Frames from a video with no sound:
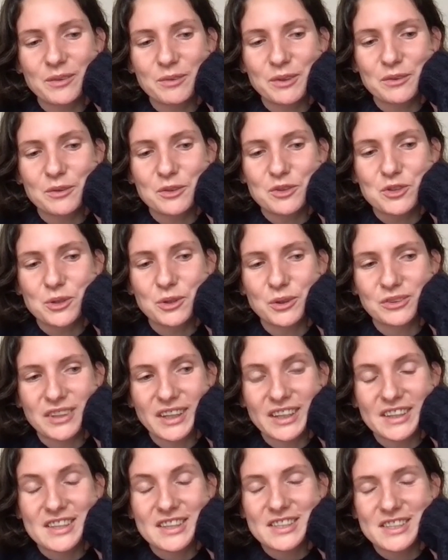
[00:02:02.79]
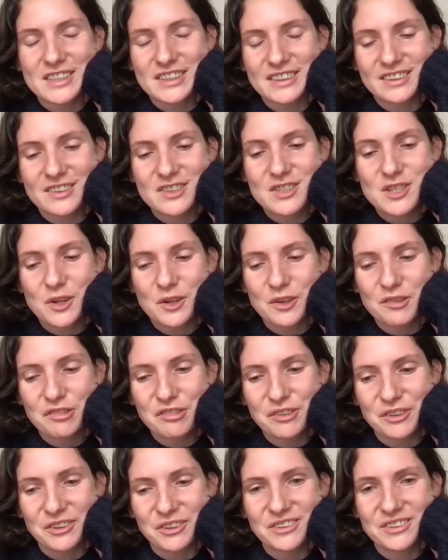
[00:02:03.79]
what we were taught at the slow
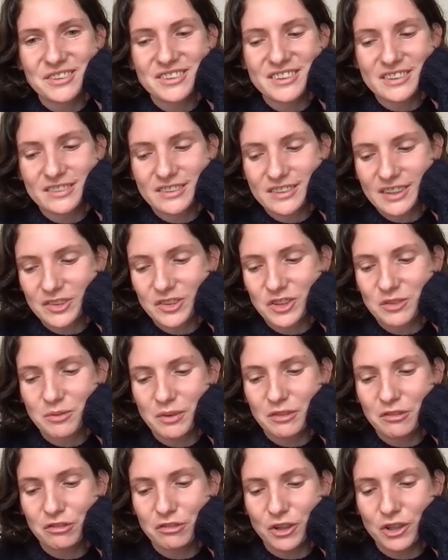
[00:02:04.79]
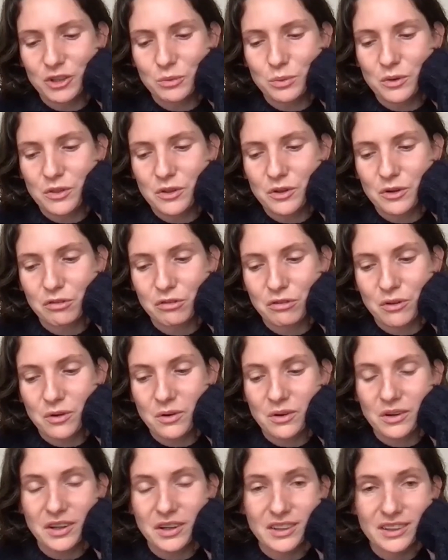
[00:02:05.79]
food, is that you vote with your
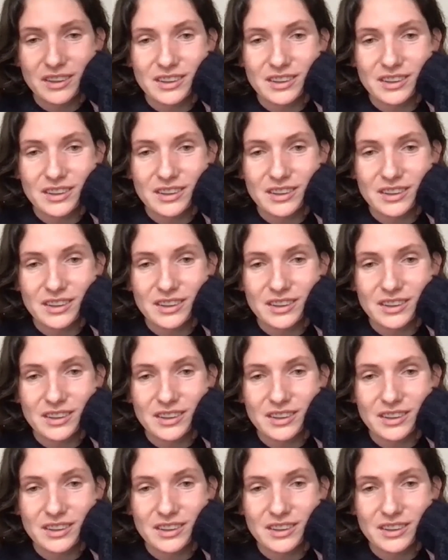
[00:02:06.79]
fork.